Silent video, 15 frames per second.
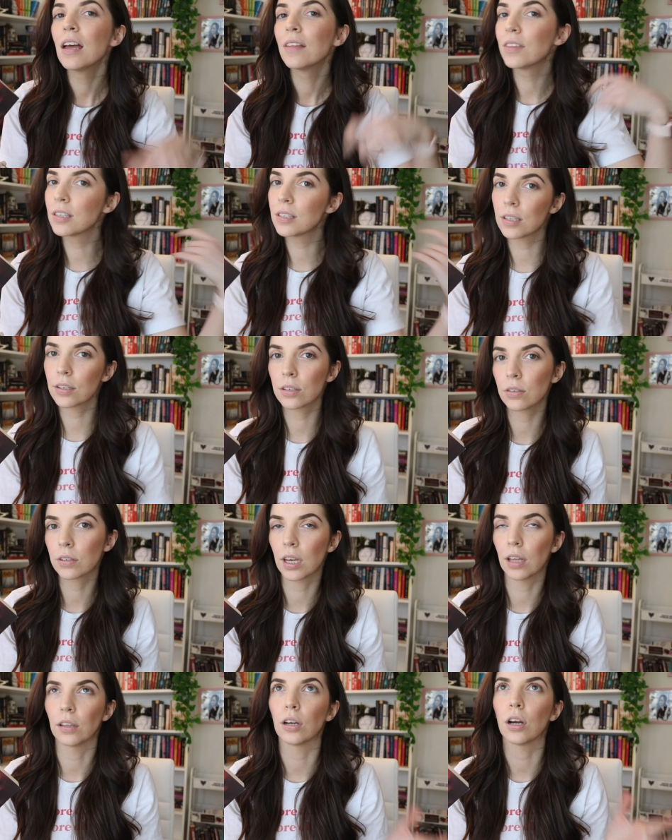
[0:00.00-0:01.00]
the serial
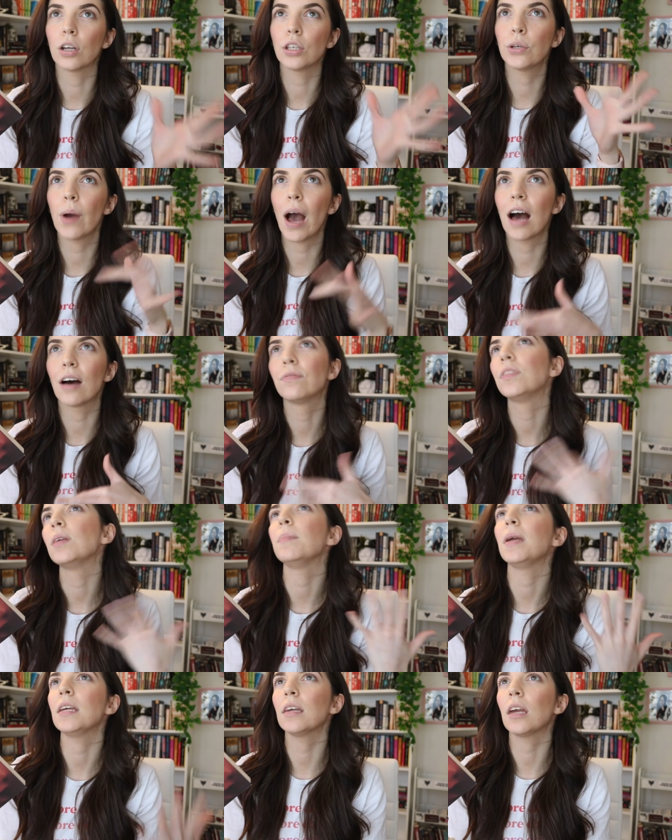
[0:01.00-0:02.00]
killer, you have the
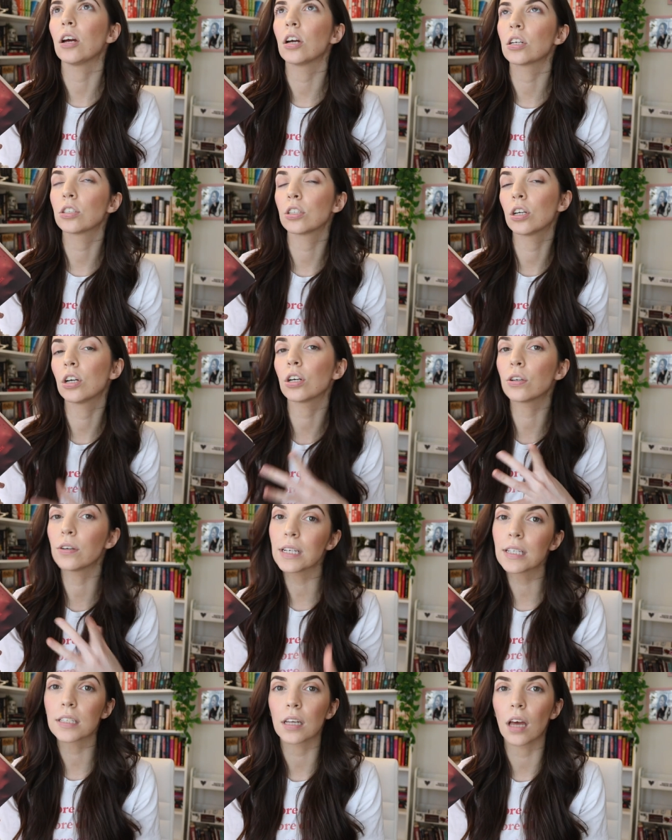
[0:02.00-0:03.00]
main character,
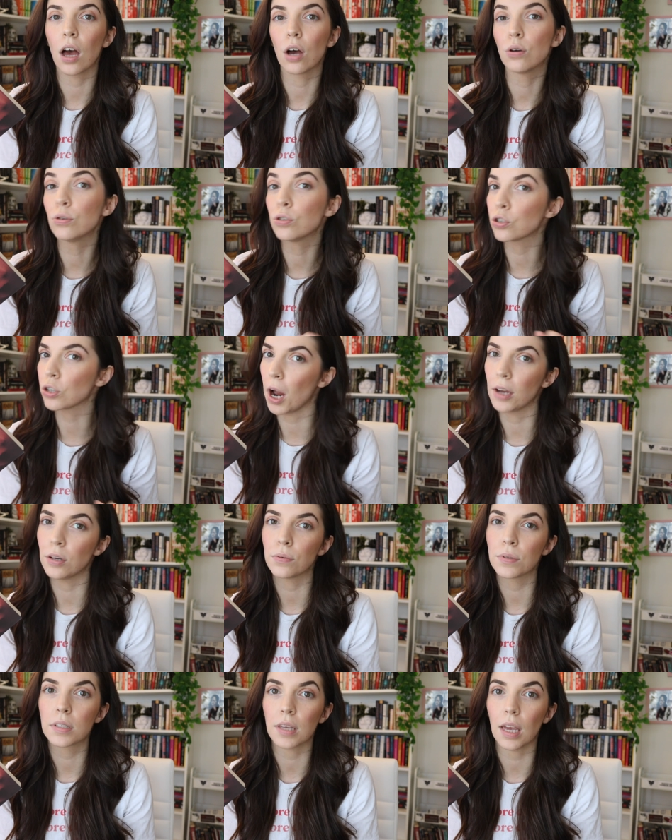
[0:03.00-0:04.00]
Krista, who's trying
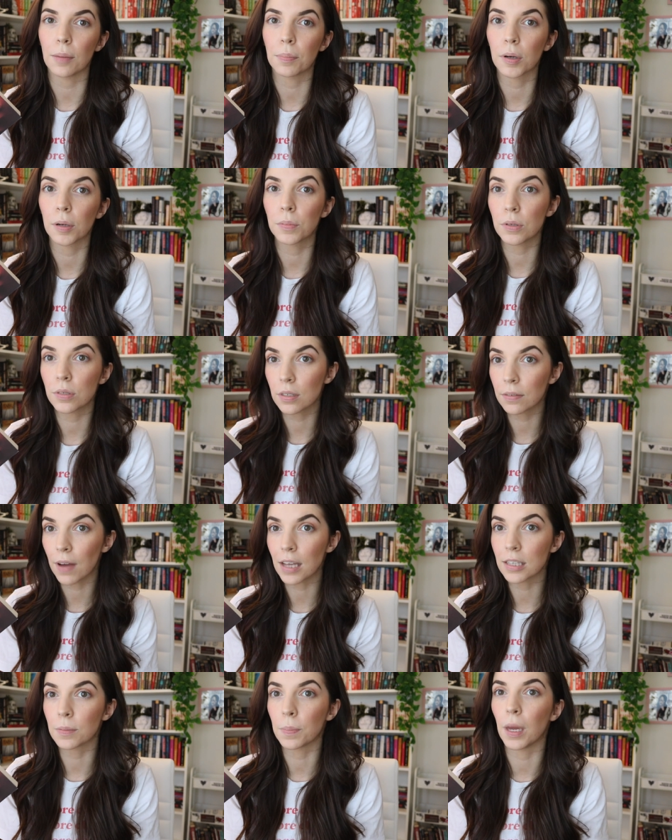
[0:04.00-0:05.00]
to escape her abusive
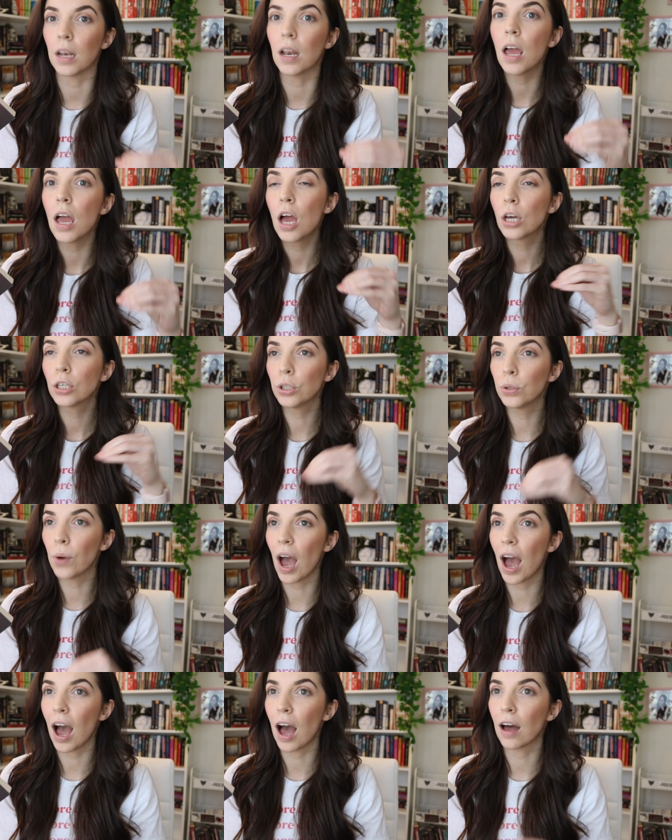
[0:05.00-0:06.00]
husband. You
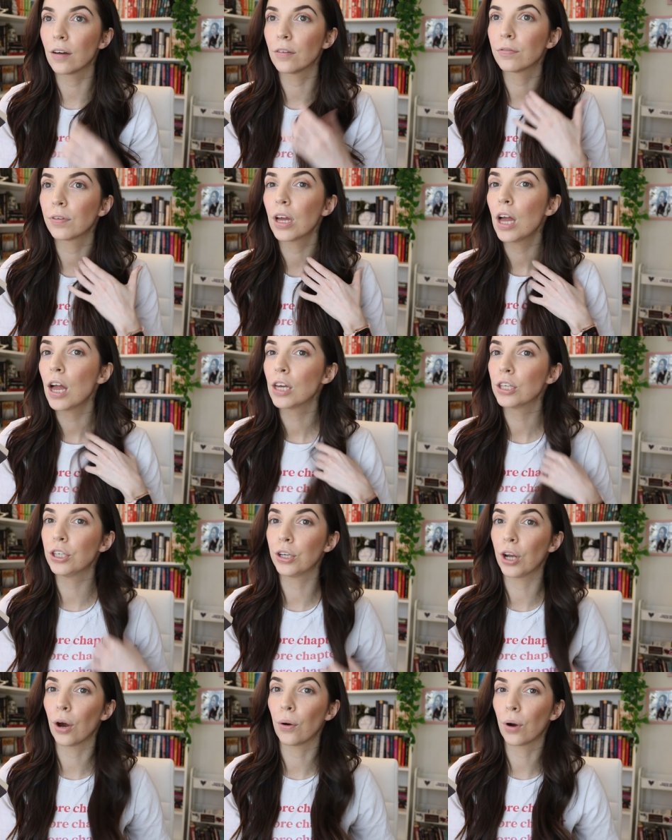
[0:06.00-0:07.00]
have,
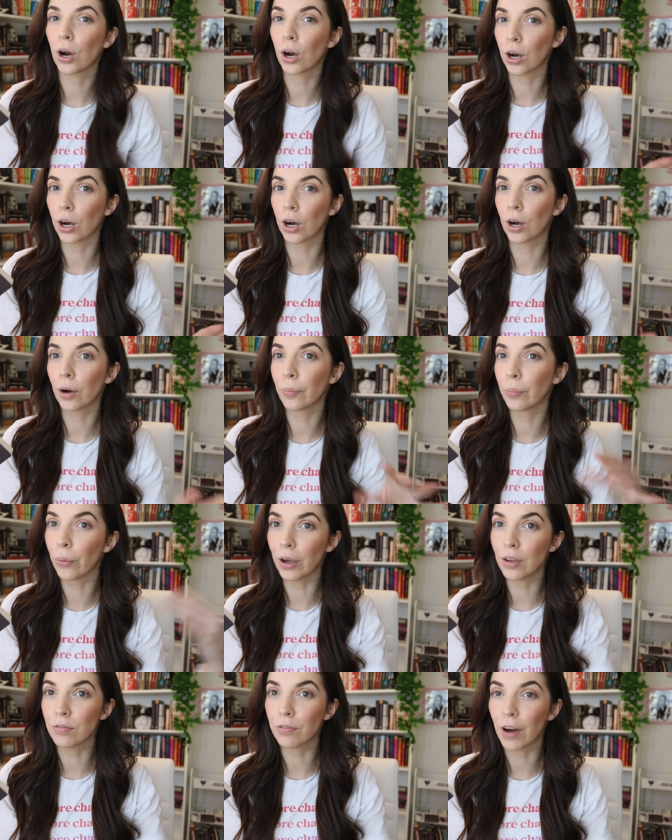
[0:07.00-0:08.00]
you know, her
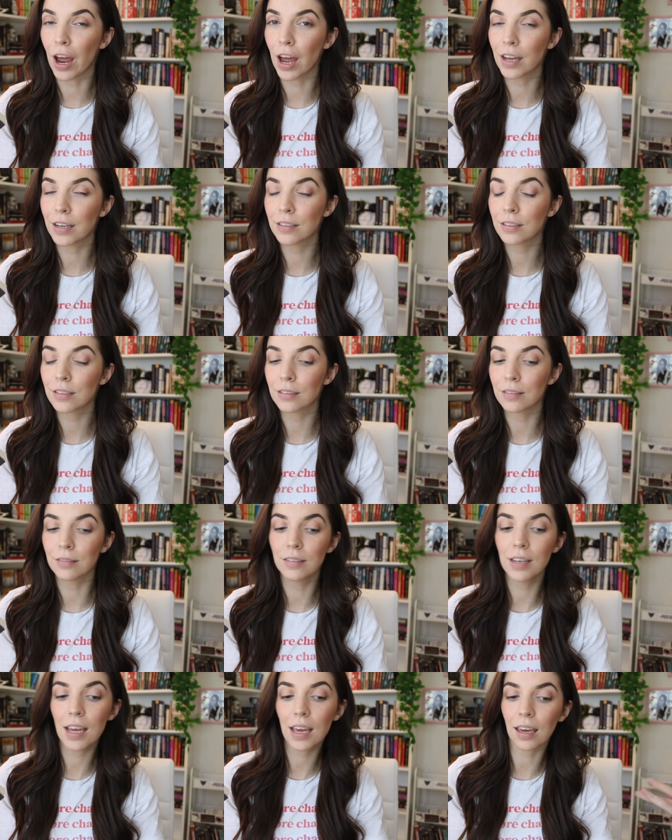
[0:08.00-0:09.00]
boyfriend,
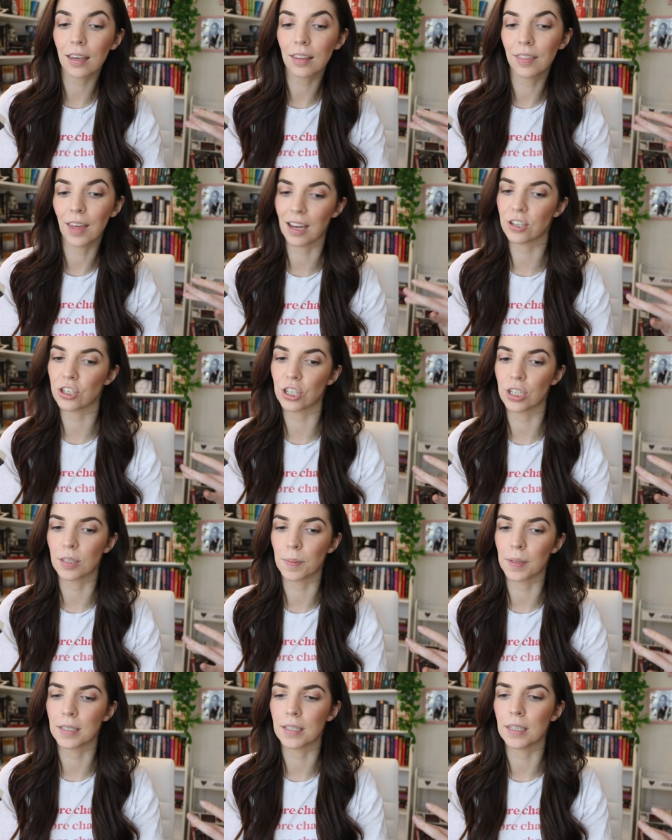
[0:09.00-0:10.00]
Nick, that
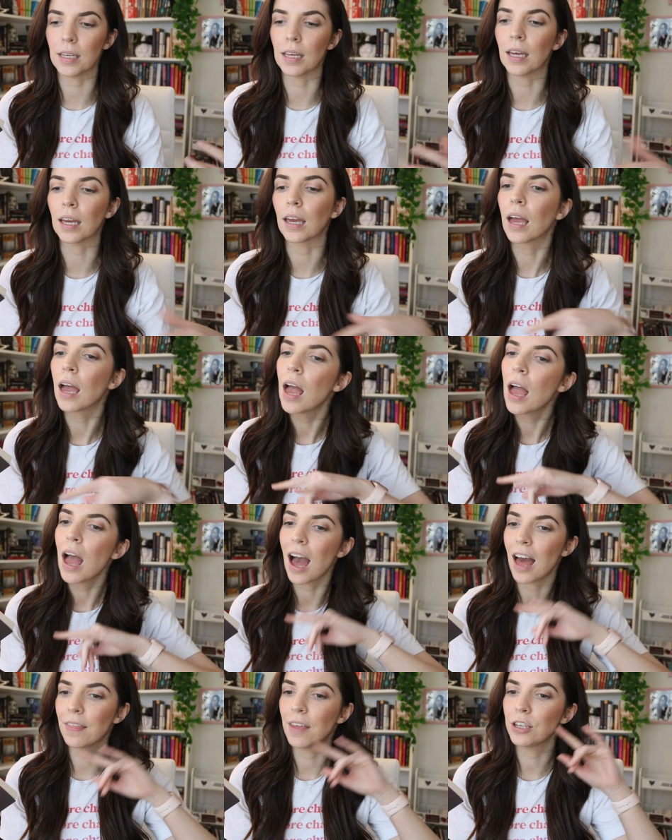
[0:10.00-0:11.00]
she's been seeing.
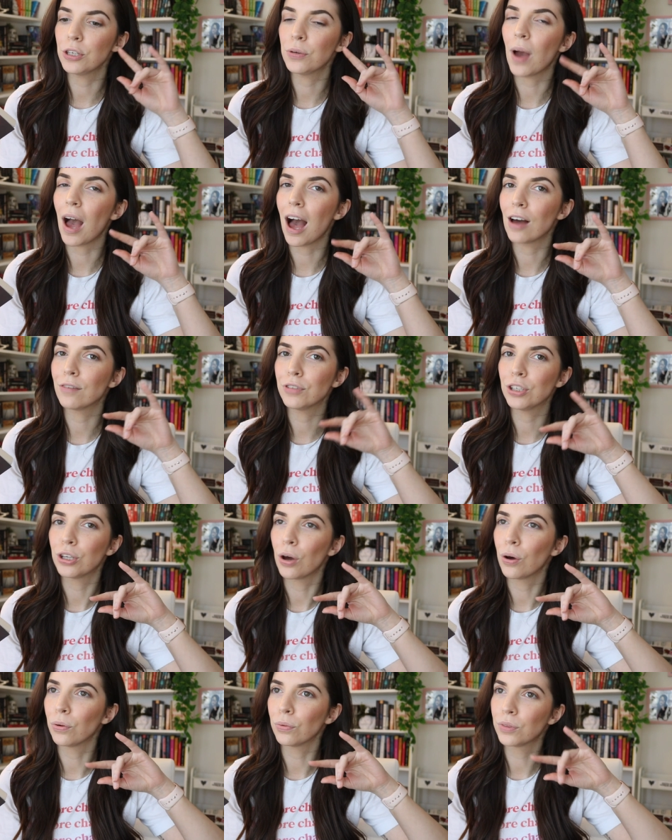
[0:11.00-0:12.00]
And then you have, you
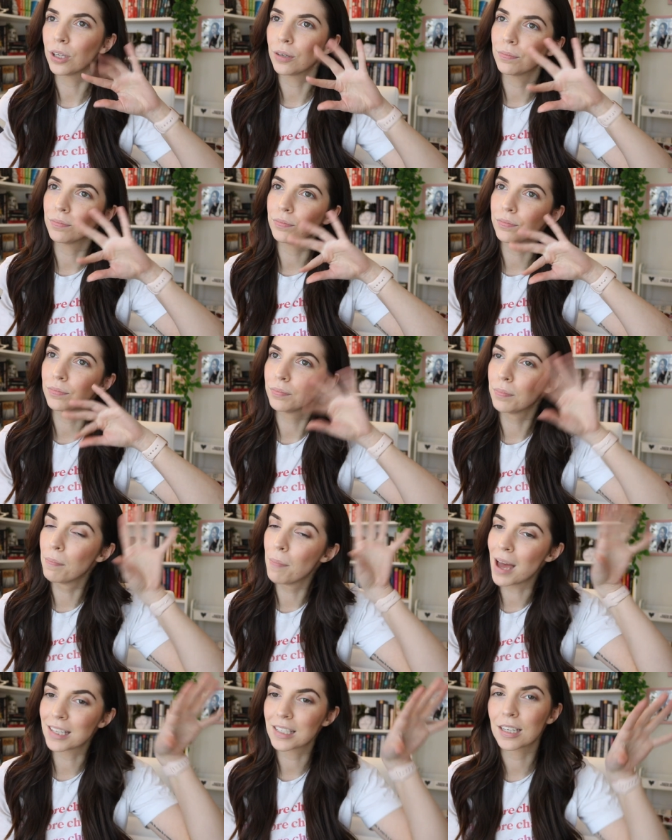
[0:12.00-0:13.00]
know, the
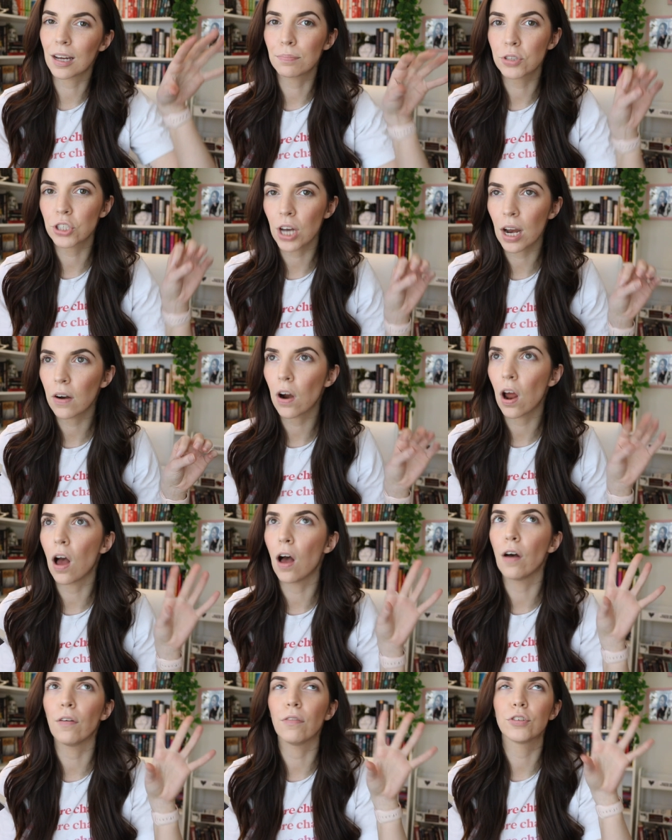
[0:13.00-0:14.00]
messed up
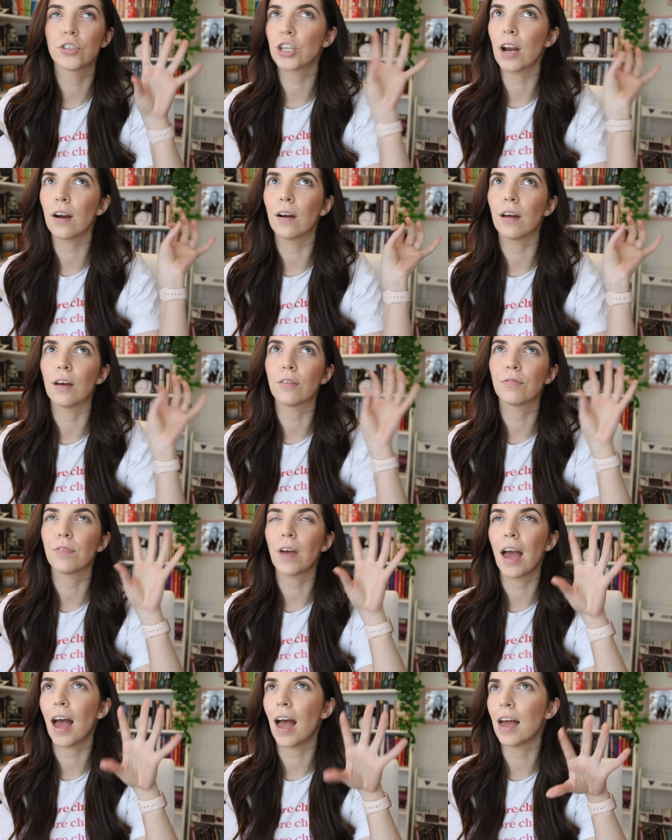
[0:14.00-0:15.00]
sheriff
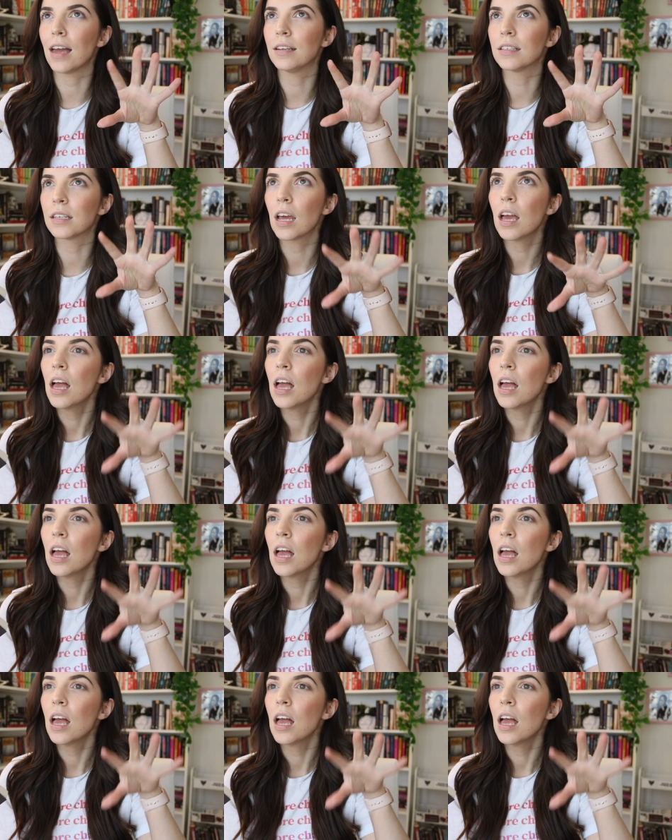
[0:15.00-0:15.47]
and